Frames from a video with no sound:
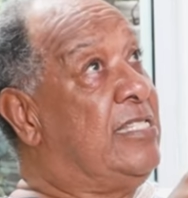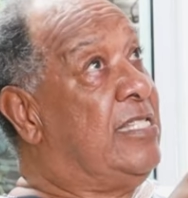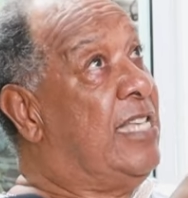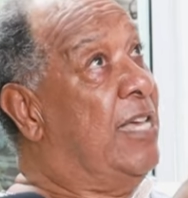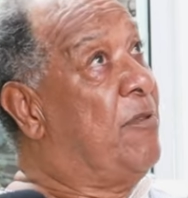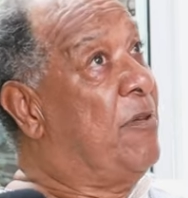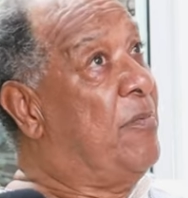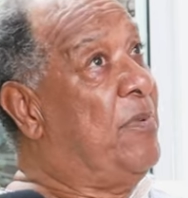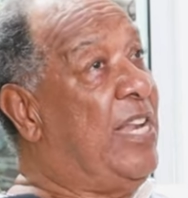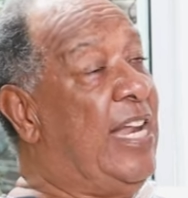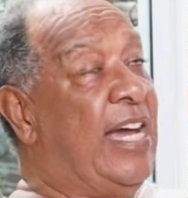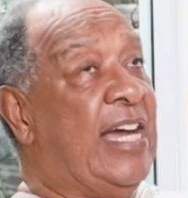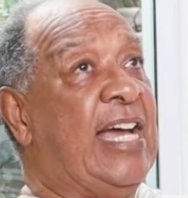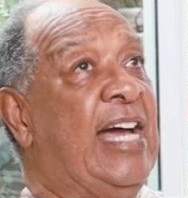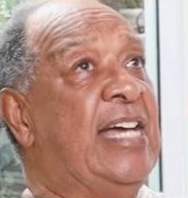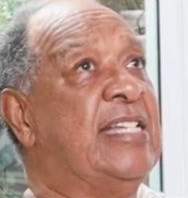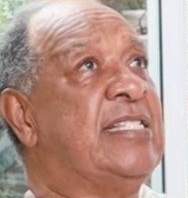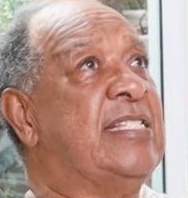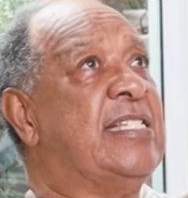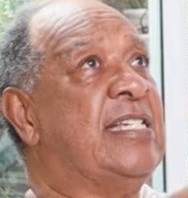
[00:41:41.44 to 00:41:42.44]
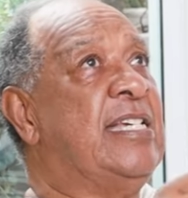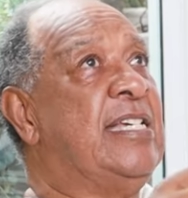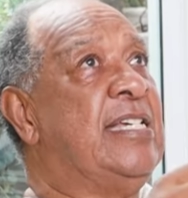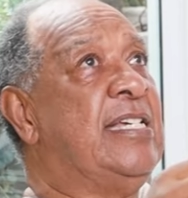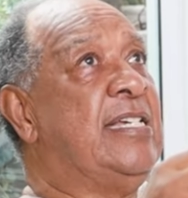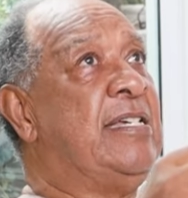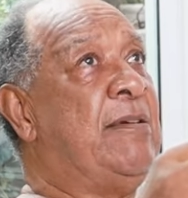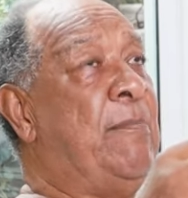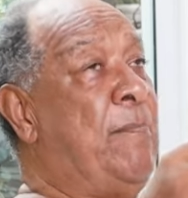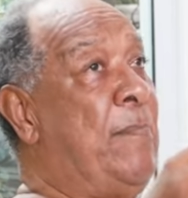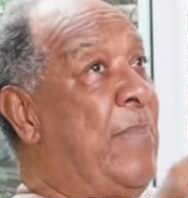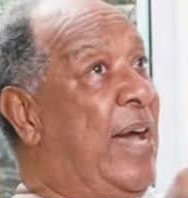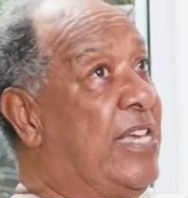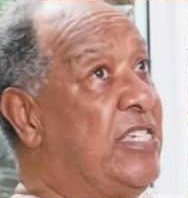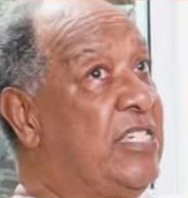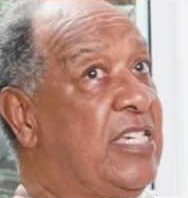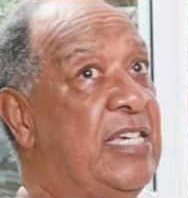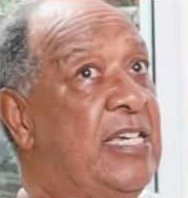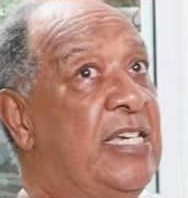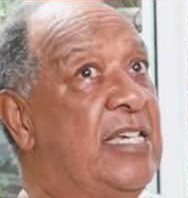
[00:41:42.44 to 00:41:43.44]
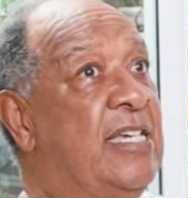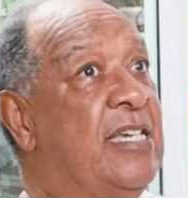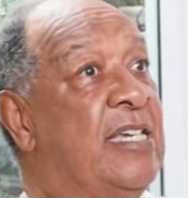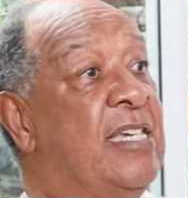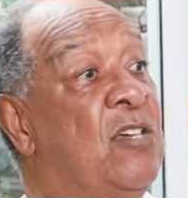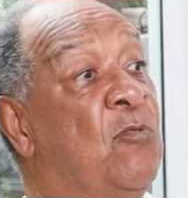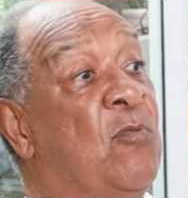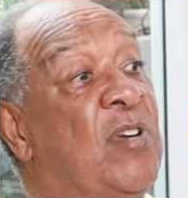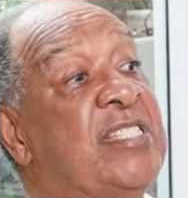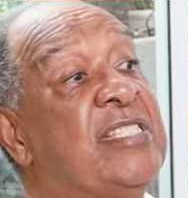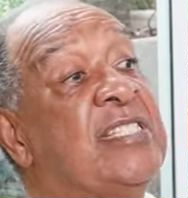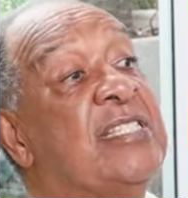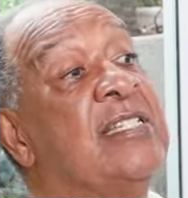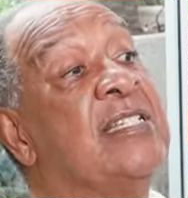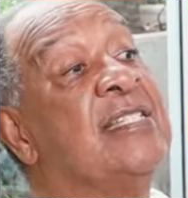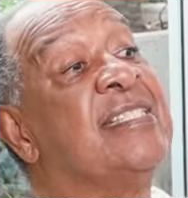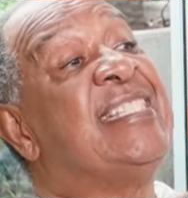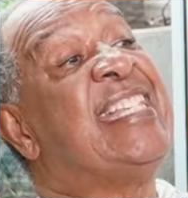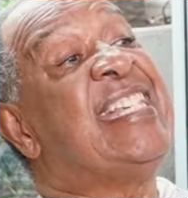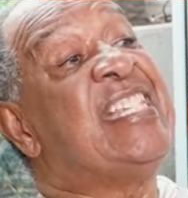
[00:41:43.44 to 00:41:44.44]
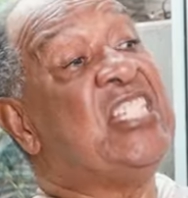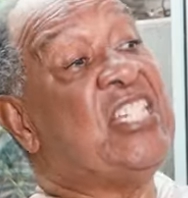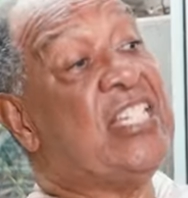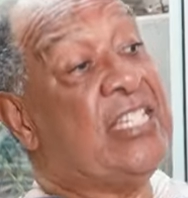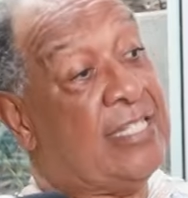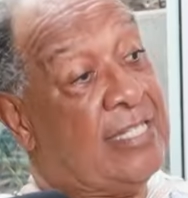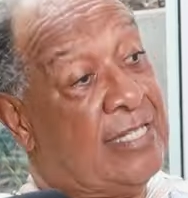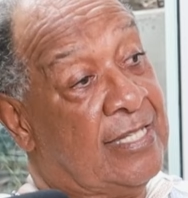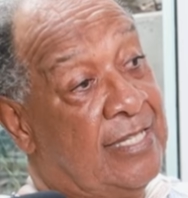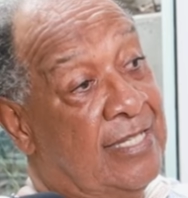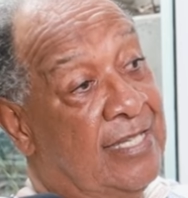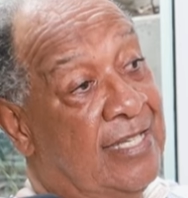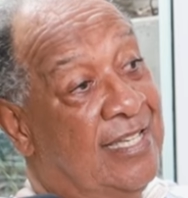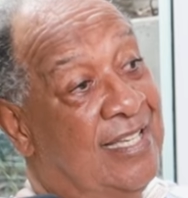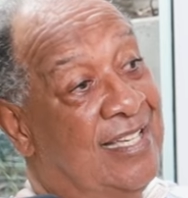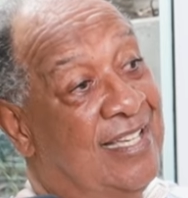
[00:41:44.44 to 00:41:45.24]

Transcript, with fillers: David Vilakazi, Maggie, he was teachers.